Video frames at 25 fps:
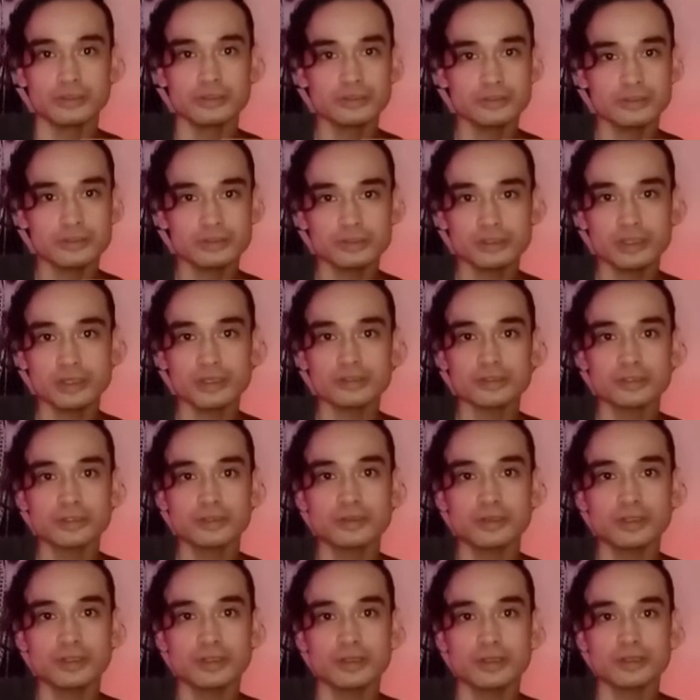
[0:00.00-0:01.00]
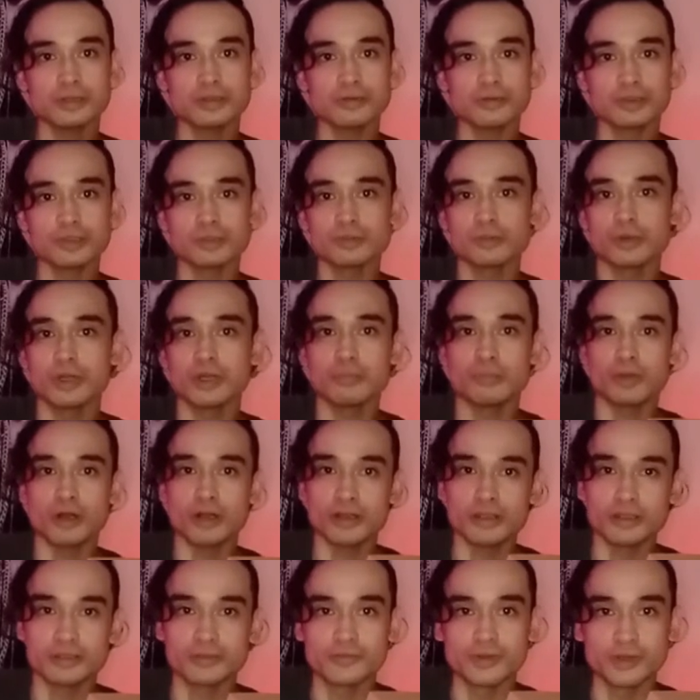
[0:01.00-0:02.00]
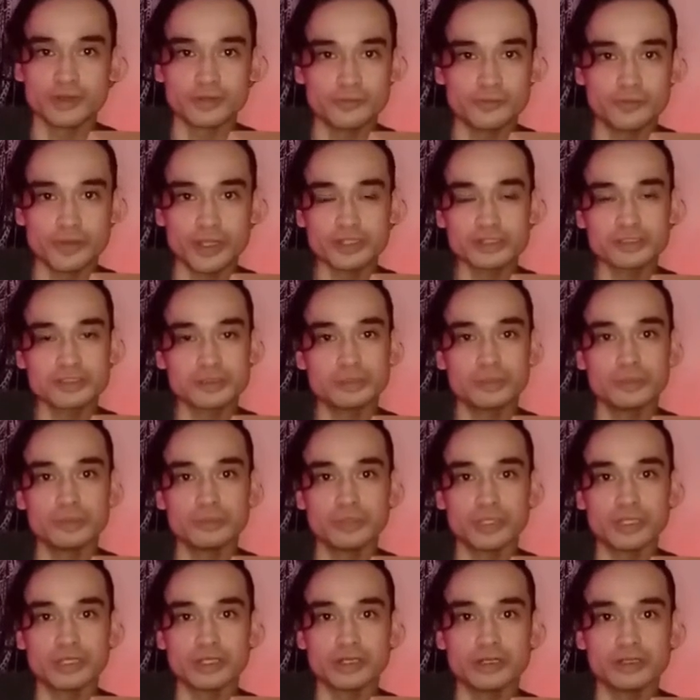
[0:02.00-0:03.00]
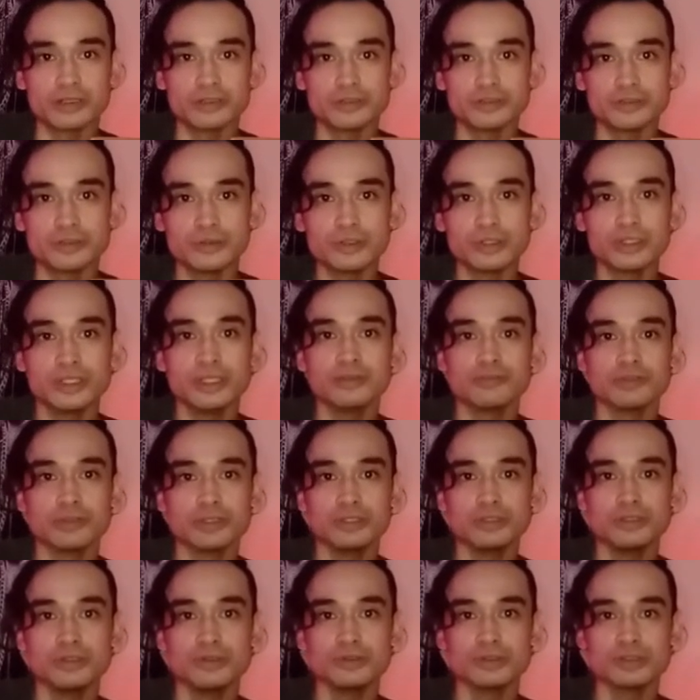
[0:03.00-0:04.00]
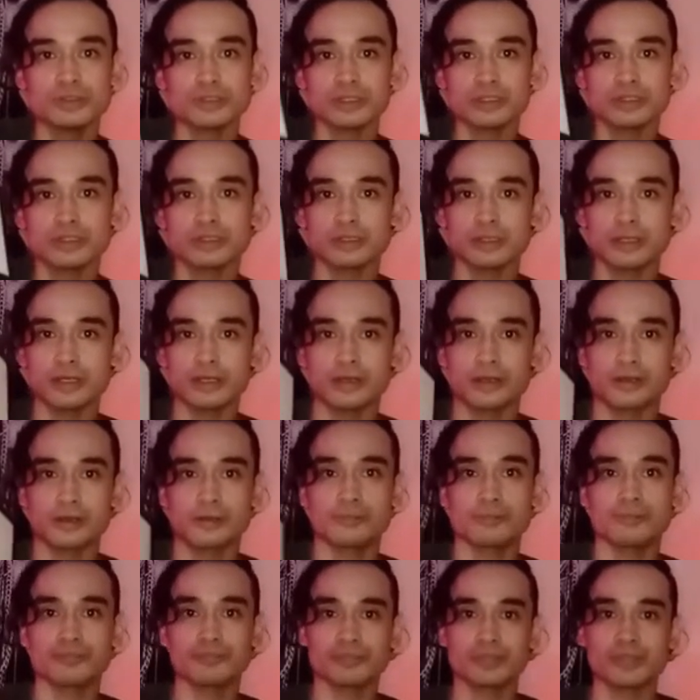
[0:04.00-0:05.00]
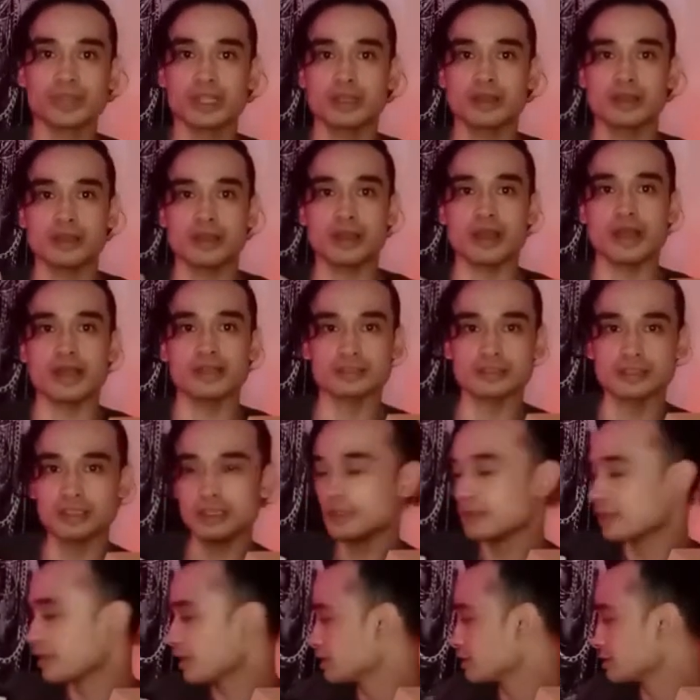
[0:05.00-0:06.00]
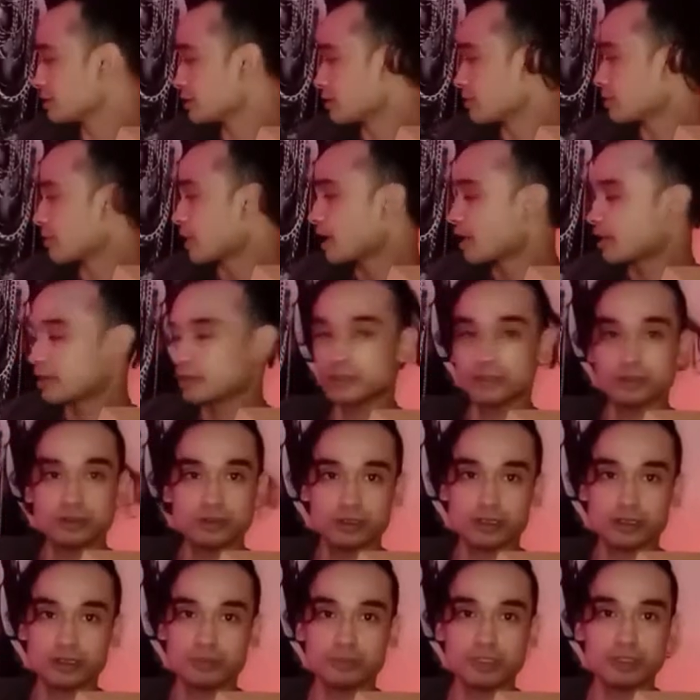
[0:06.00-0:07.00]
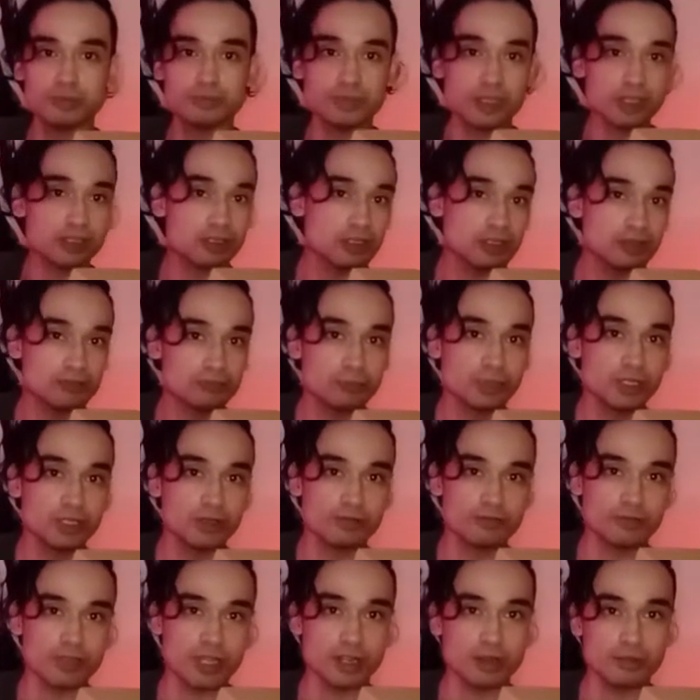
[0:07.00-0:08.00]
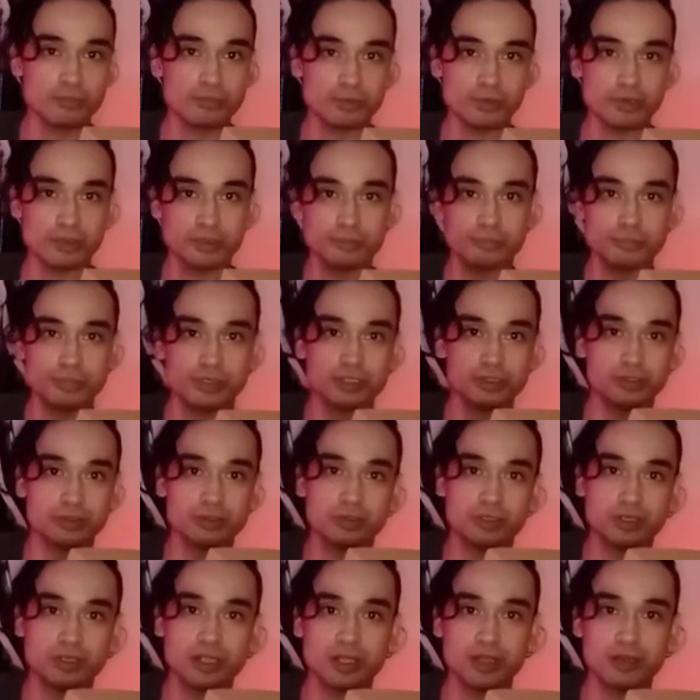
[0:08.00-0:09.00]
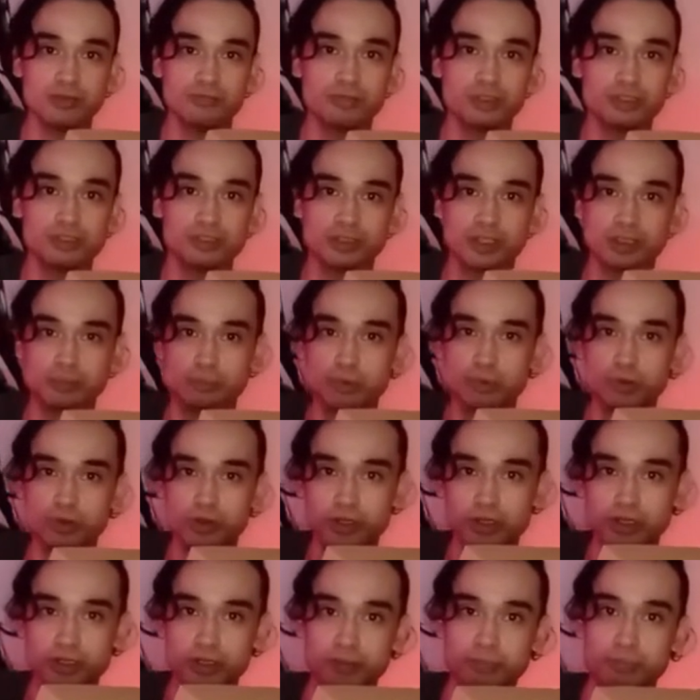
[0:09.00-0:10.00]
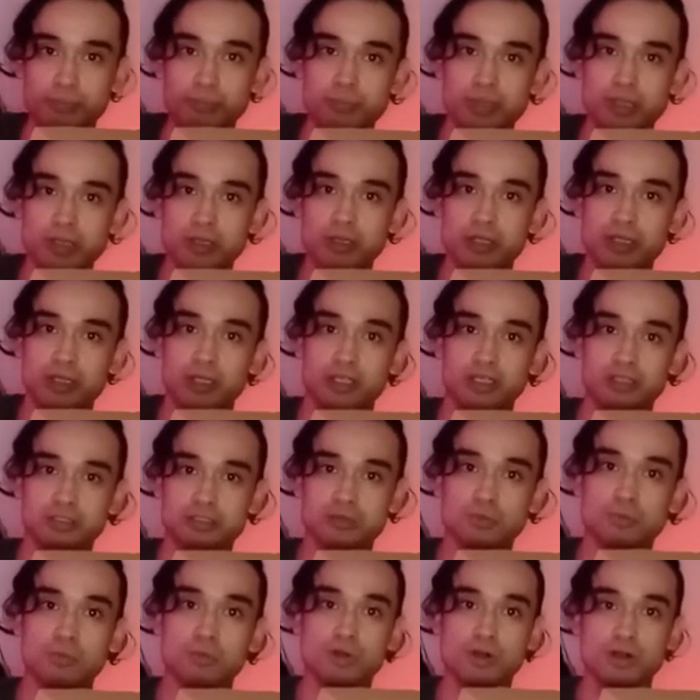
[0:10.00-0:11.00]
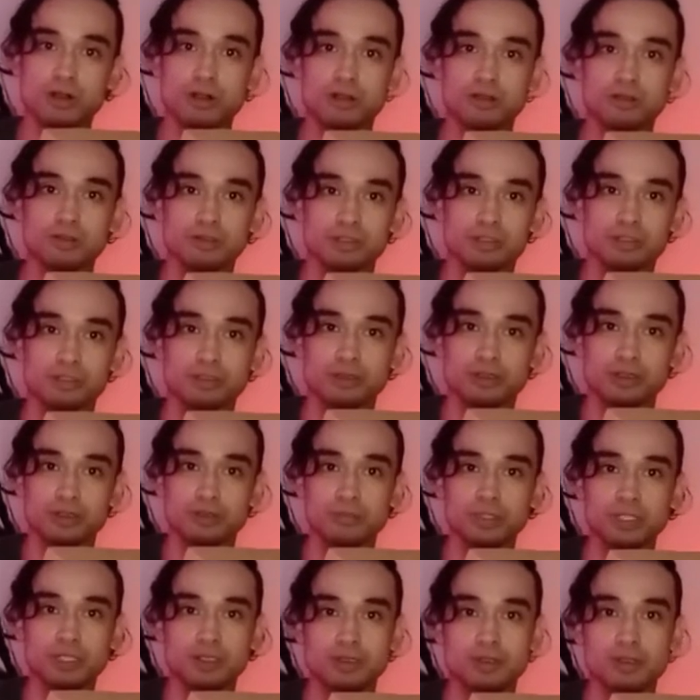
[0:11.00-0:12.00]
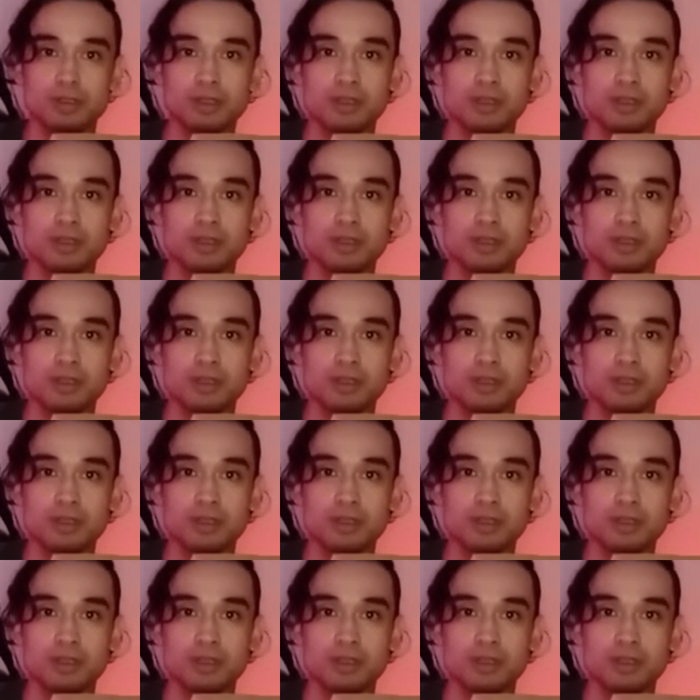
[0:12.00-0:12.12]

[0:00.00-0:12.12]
This is actually the reason why I bought it. It's very flexible because you can even use it as key lights in the back, you know what I mean? They could even be off camera, but you can have these like pointed up against the wall, you know what I mean?